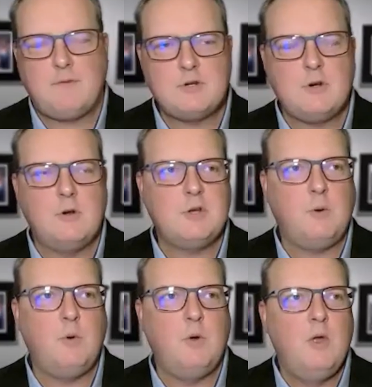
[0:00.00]
for sure.
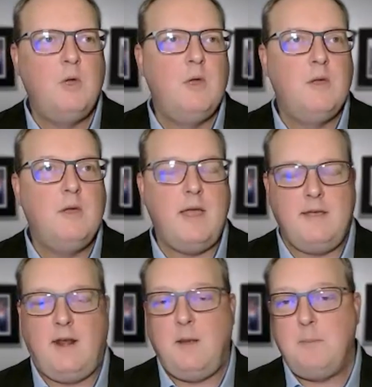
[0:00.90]
So, and
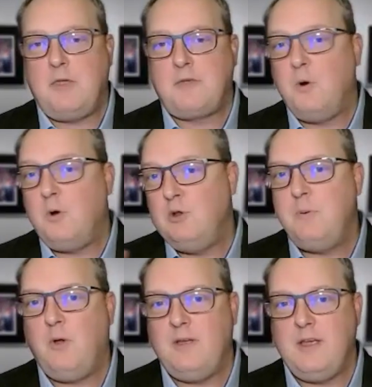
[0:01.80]
I'm going to throw a
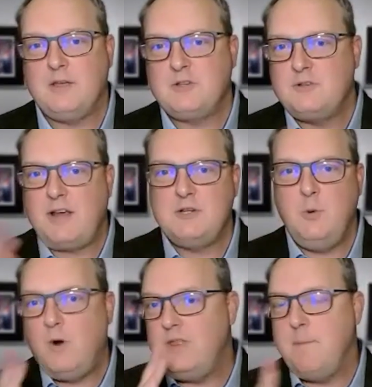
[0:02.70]
loophole at you because there's actually
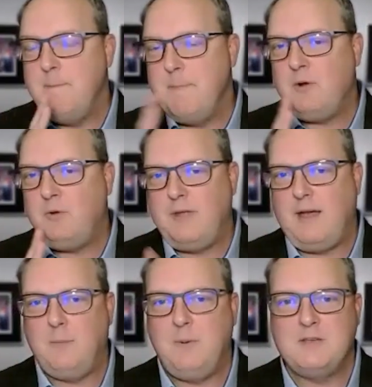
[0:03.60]
one in the middle
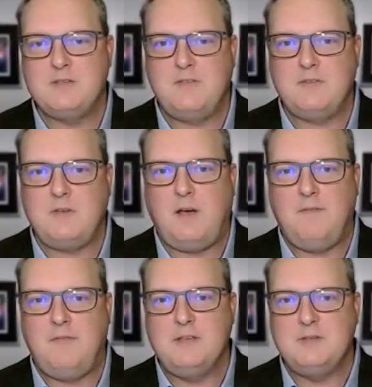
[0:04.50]
now because of the
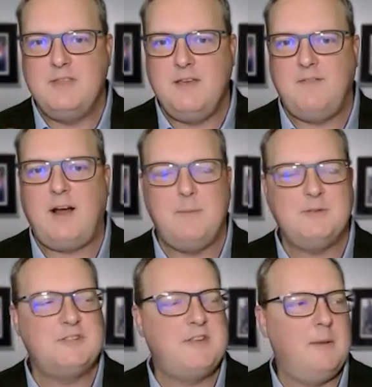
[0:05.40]
things in the environment
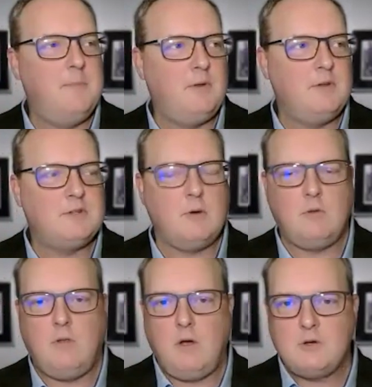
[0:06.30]
sustainability. So
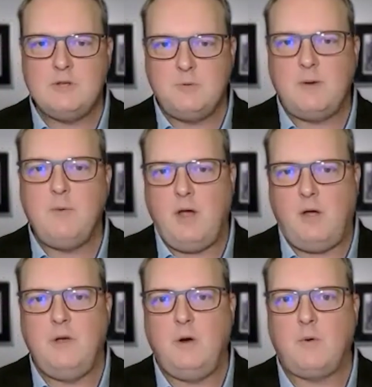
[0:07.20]
laundry is what we
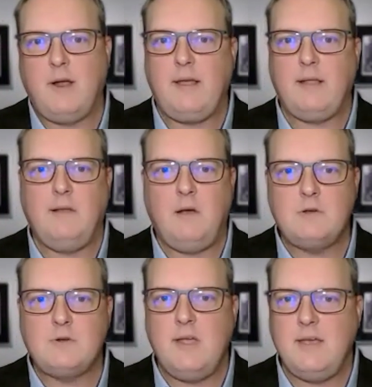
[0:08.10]
all know, right?
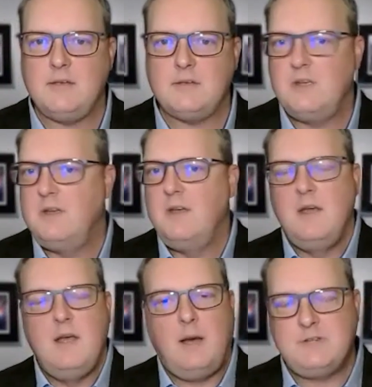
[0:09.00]
Laundry is
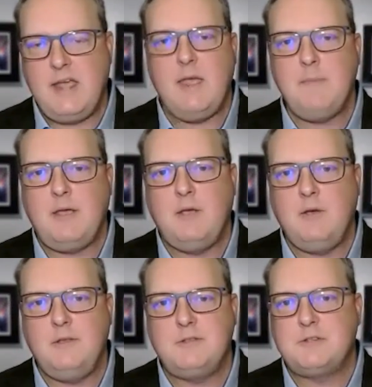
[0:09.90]
I'm taking my
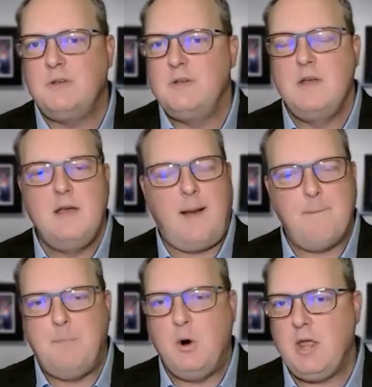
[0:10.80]
goods,
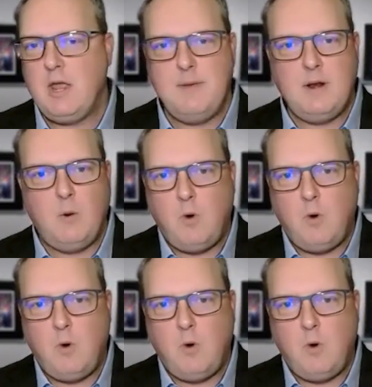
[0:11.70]
I'm putting them in a